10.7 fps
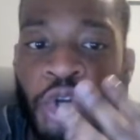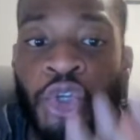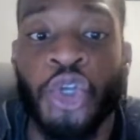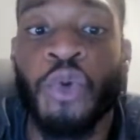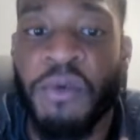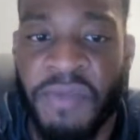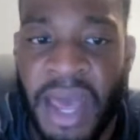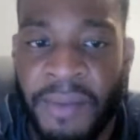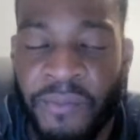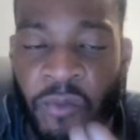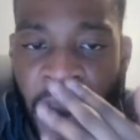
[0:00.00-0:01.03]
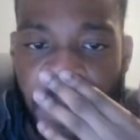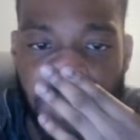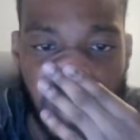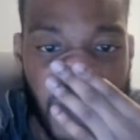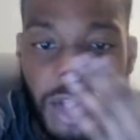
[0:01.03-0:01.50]
you can do with that,
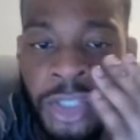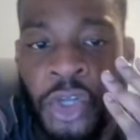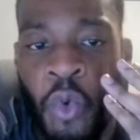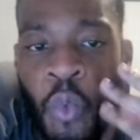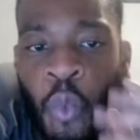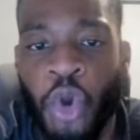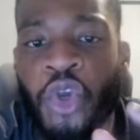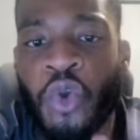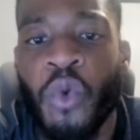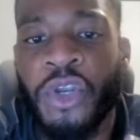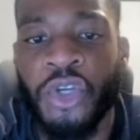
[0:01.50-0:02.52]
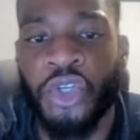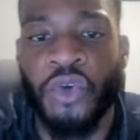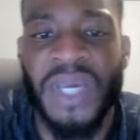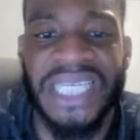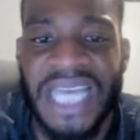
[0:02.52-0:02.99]
right? So what you want to
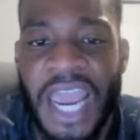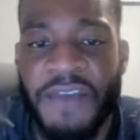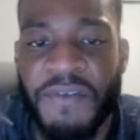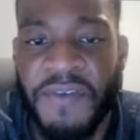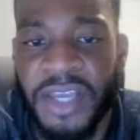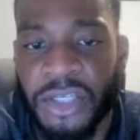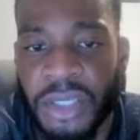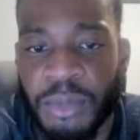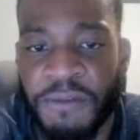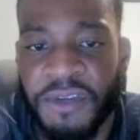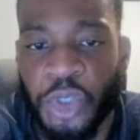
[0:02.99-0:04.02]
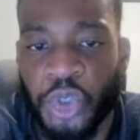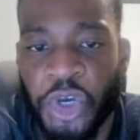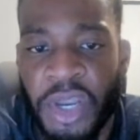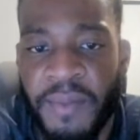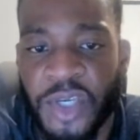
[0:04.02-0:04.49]
do is get everything in terms of this
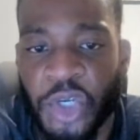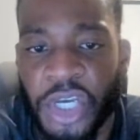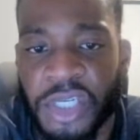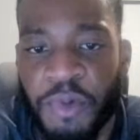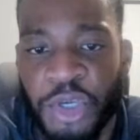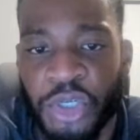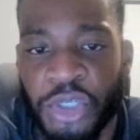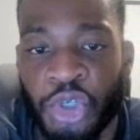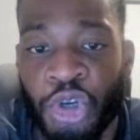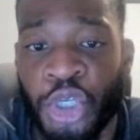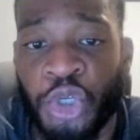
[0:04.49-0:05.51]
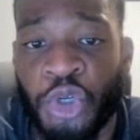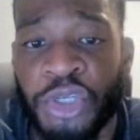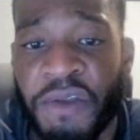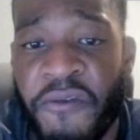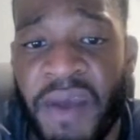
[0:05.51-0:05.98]
trigonometric expression. Just due
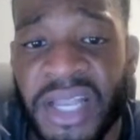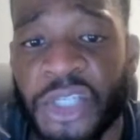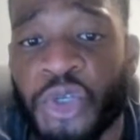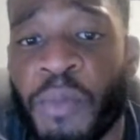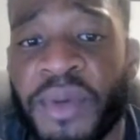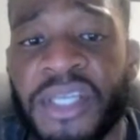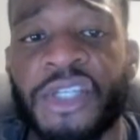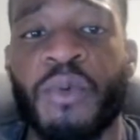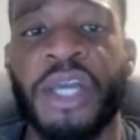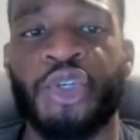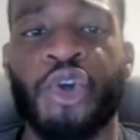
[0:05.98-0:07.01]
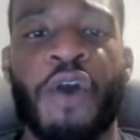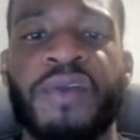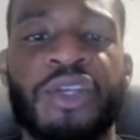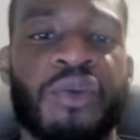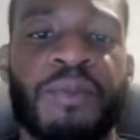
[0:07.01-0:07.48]
to the fact it's not being squared, you
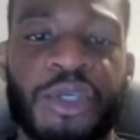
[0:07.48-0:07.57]
can't really do